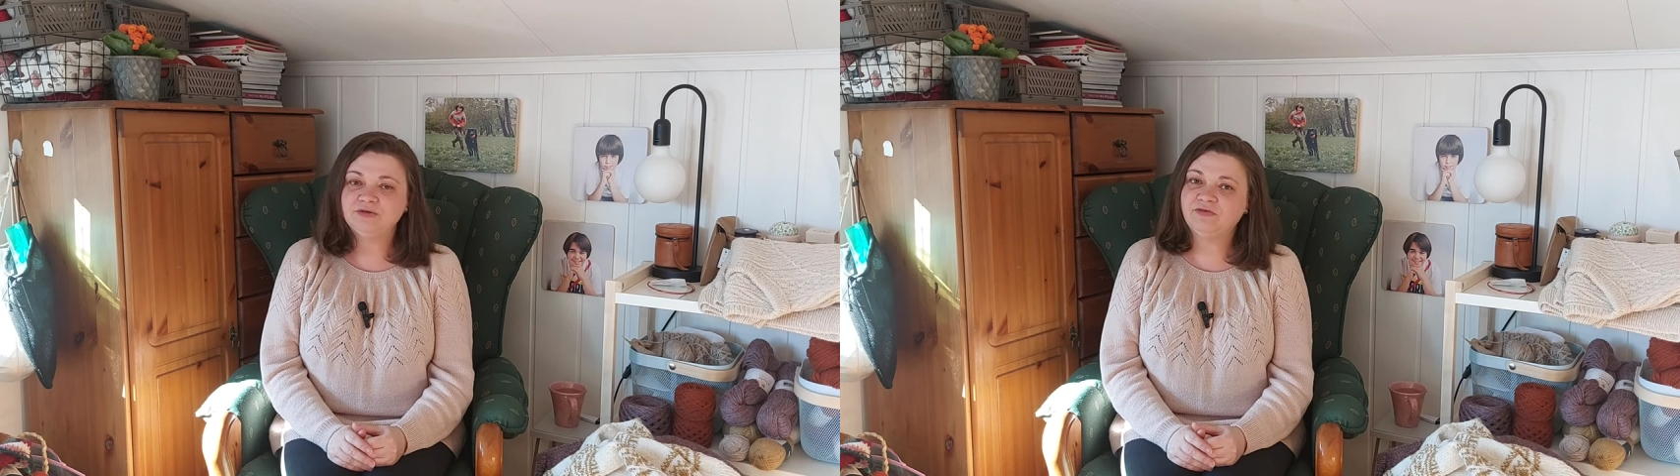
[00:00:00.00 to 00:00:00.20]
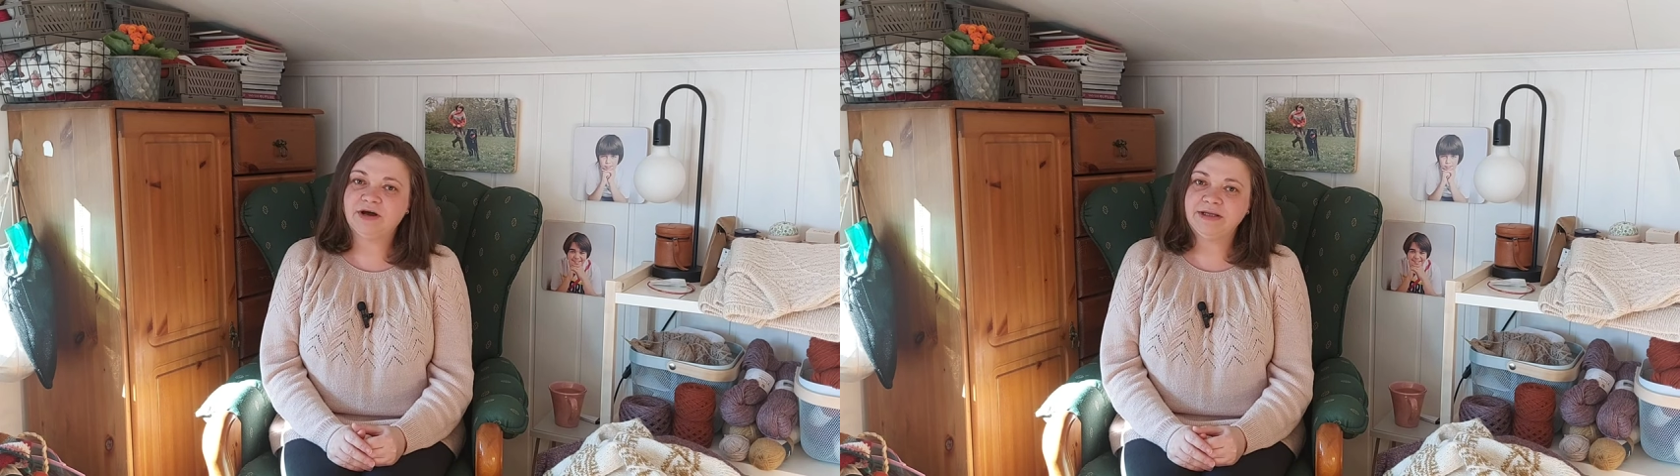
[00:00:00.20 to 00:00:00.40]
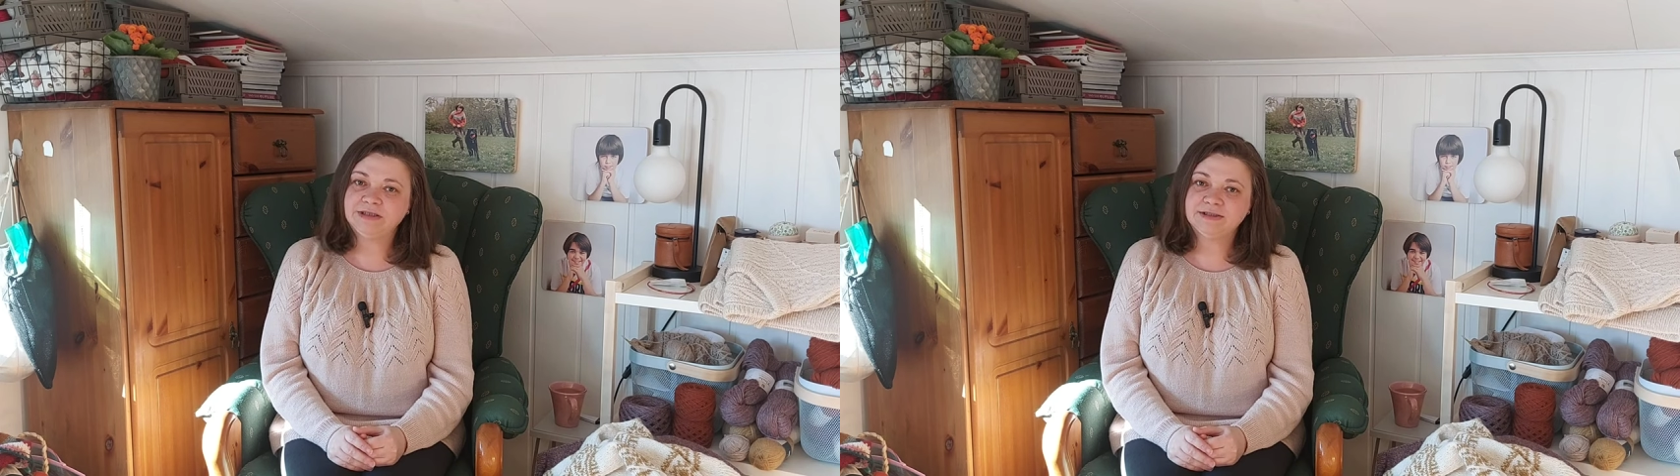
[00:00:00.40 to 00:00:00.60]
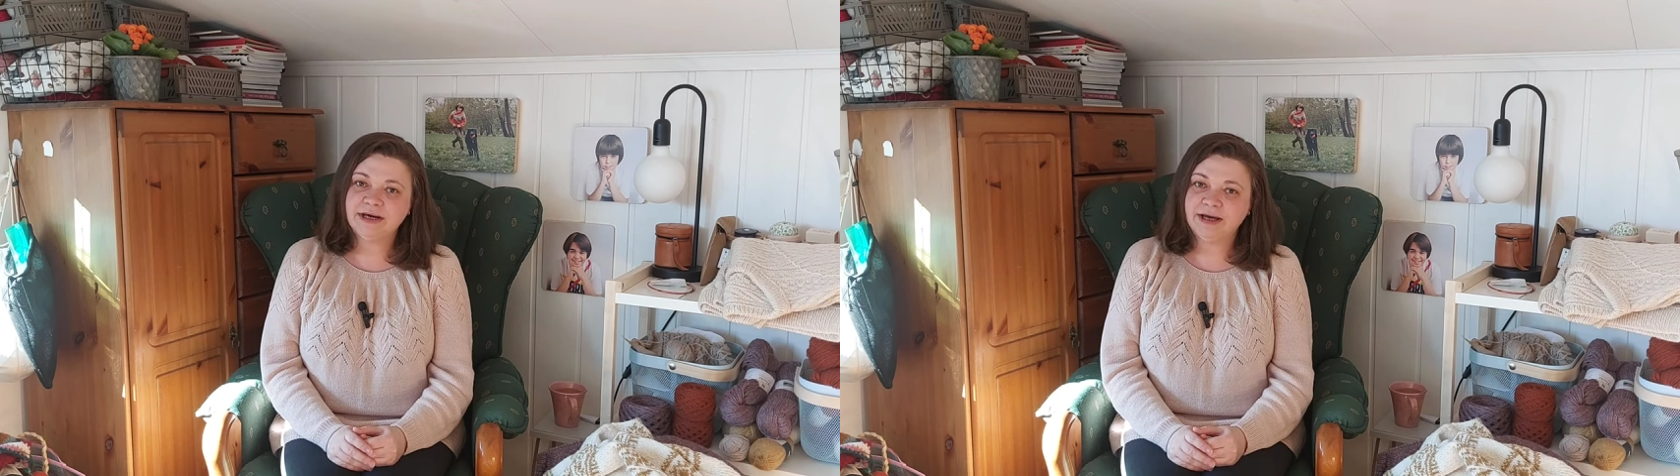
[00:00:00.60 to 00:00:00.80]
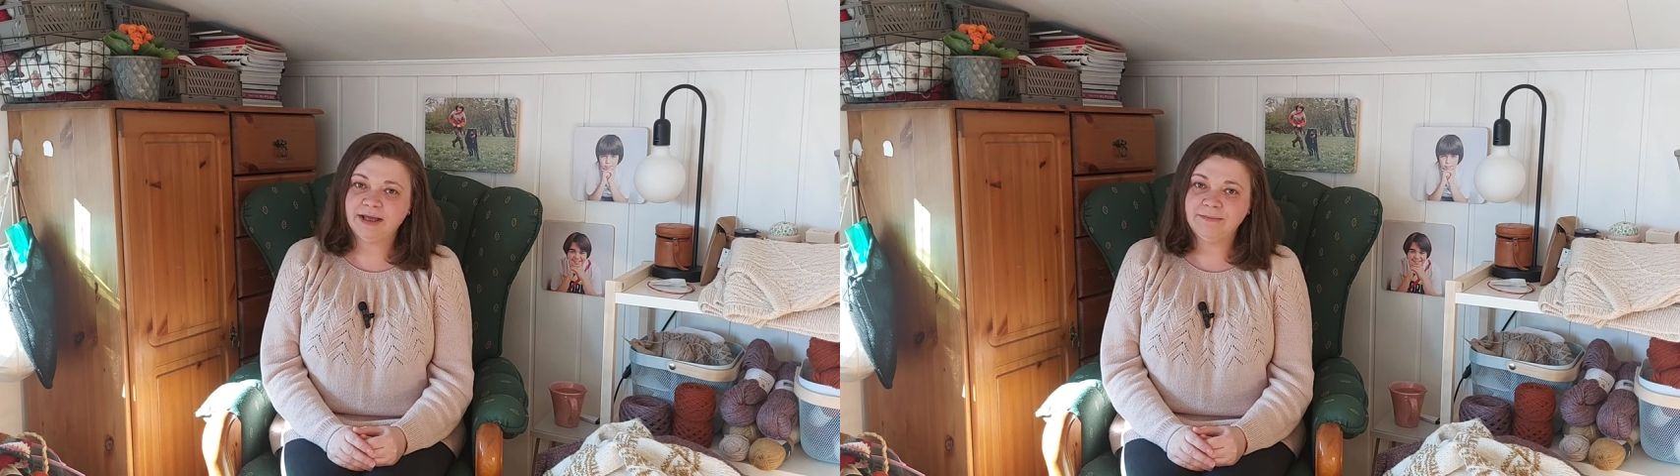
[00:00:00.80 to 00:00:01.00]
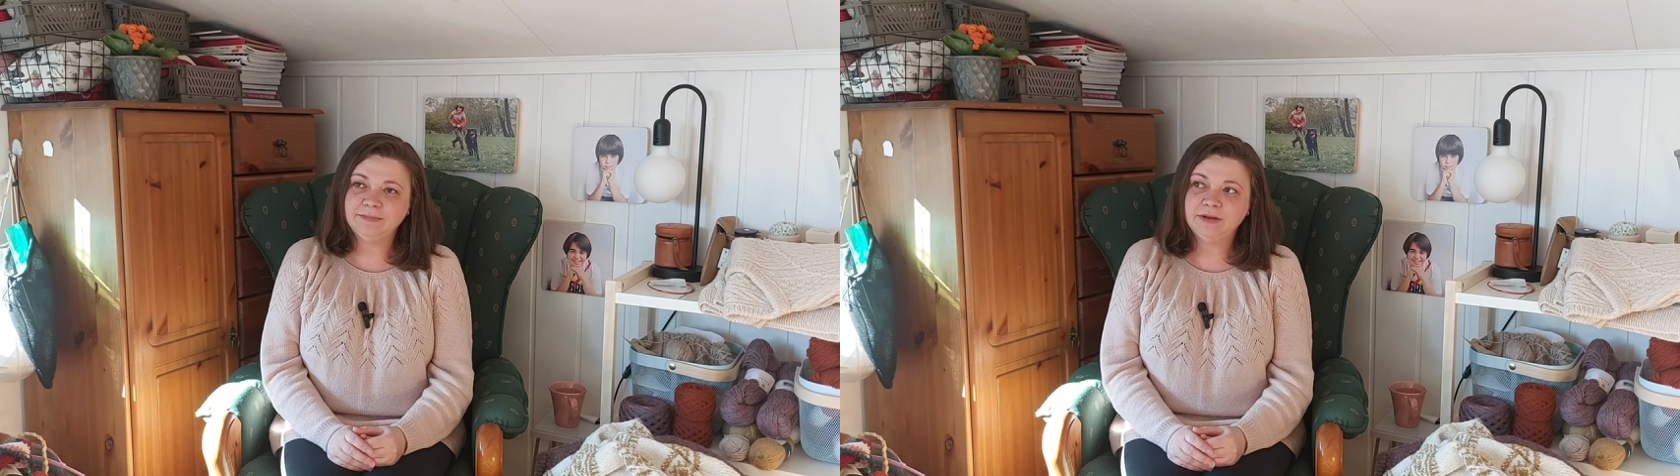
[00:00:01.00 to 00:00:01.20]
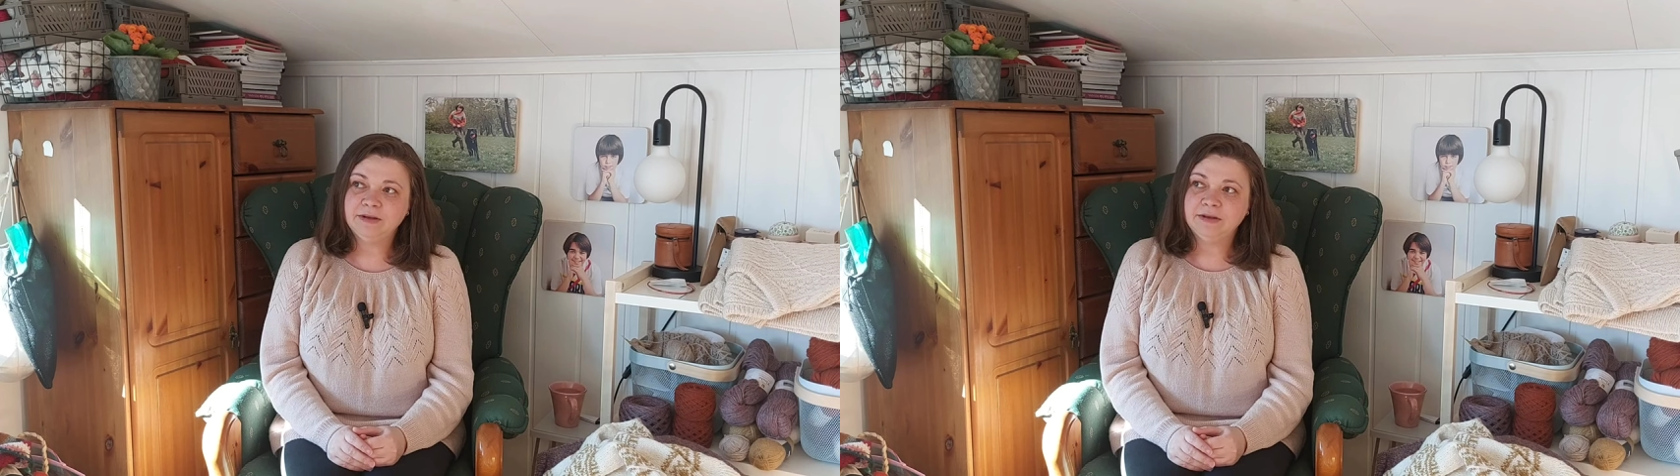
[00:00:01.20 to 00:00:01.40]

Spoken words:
to find time